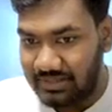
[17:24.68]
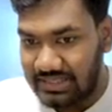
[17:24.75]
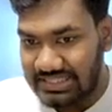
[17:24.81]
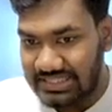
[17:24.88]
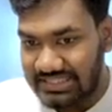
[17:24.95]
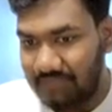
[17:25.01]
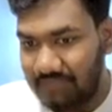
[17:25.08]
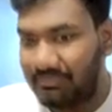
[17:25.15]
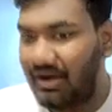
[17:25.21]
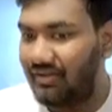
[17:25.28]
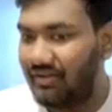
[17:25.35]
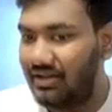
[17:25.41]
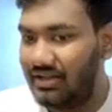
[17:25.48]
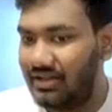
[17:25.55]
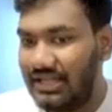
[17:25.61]
purchasing
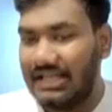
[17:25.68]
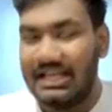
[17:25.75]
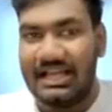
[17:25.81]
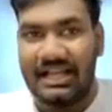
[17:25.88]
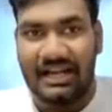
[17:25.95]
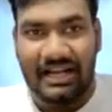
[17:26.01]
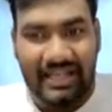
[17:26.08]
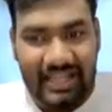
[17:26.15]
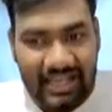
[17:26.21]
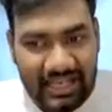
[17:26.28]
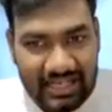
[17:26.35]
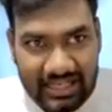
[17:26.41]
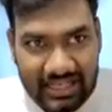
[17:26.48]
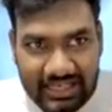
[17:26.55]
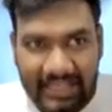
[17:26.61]
power.
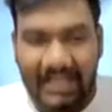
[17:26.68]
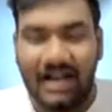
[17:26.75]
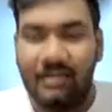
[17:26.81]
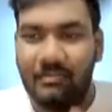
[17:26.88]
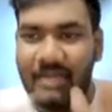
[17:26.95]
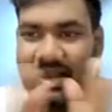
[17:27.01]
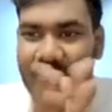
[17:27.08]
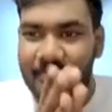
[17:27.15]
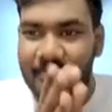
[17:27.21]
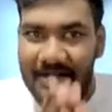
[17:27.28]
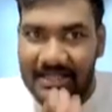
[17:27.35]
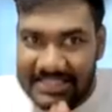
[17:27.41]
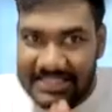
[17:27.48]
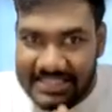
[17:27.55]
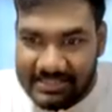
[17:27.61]
Real income and
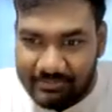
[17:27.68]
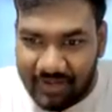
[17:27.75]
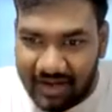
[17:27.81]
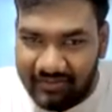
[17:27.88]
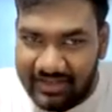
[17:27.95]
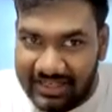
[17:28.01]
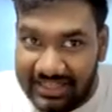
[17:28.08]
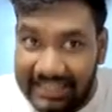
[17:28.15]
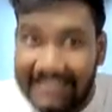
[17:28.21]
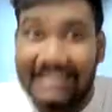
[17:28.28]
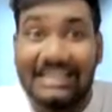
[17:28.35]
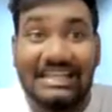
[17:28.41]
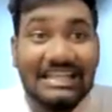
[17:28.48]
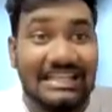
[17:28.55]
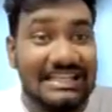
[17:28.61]
purchasing power
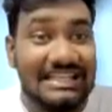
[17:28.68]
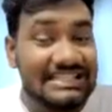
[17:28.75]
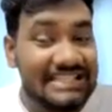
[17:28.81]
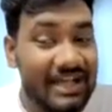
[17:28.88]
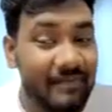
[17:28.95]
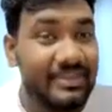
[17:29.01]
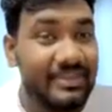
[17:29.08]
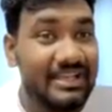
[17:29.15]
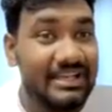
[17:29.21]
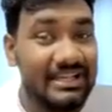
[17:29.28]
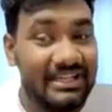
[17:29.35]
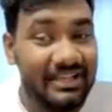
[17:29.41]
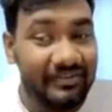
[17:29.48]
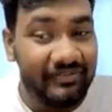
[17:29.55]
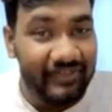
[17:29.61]
is
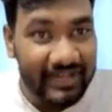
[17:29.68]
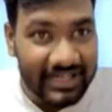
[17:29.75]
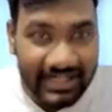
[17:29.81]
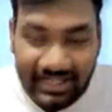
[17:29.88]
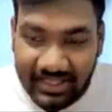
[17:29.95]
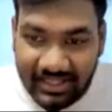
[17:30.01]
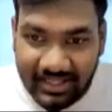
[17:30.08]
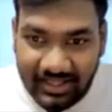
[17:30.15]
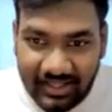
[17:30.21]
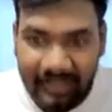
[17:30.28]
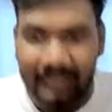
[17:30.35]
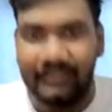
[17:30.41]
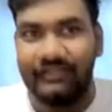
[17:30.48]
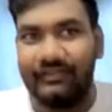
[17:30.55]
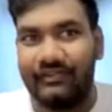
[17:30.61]
something different
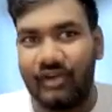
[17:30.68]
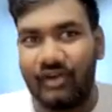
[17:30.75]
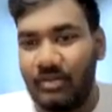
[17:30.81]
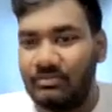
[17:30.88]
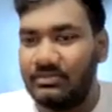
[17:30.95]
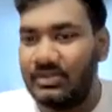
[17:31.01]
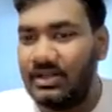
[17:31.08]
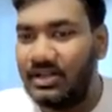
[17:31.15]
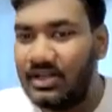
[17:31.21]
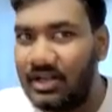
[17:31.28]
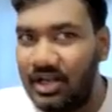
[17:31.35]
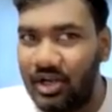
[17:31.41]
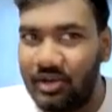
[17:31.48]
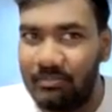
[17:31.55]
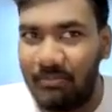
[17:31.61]
from
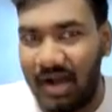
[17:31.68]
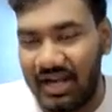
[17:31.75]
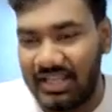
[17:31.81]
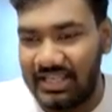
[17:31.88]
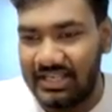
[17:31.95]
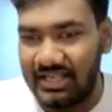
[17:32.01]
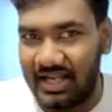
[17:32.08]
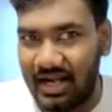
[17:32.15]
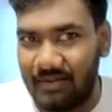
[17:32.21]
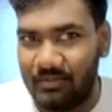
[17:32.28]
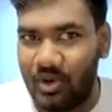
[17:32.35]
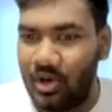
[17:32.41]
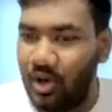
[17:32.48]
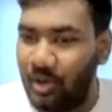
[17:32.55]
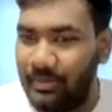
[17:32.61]
money income
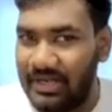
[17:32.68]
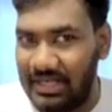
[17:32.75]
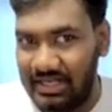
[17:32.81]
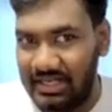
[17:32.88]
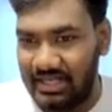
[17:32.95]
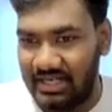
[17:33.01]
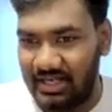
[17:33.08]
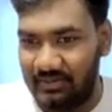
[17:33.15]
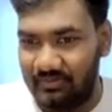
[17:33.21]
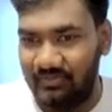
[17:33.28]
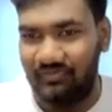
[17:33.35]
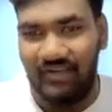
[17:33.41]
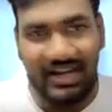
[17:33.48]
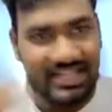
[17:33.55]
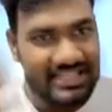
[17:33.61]
or nominal income.
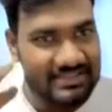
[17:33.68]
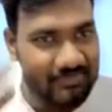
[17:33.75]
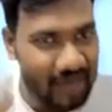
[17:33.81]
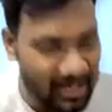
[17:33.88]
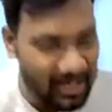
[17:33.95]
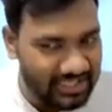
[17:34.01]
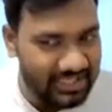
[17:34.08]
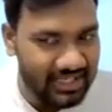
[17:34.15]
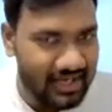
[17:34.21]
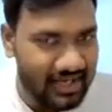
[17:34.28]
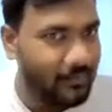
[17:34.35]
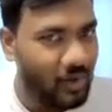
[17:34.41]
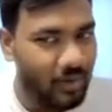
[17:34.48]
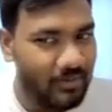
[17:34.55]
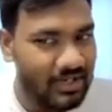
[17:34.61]
What is money
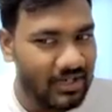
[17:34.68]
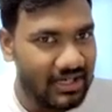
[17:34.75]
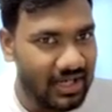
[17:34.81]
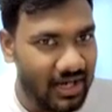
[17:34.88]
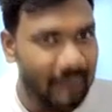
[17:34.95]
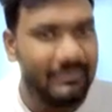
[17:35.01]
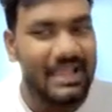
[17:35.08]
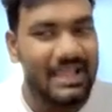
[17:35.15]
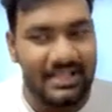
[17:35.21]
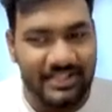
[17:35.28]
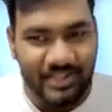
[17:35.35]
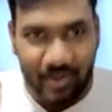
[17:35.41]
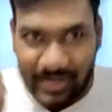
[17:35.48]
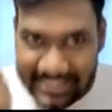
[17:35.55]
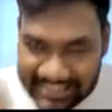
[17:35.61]
income, nominal income? That
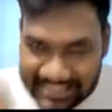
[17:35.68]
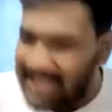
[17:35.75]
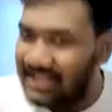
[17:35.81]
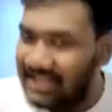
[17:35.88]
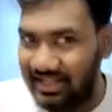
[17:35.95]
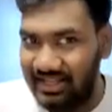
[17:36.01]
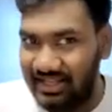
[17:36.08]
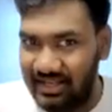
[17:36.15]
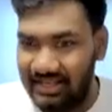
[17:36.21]
is your salary.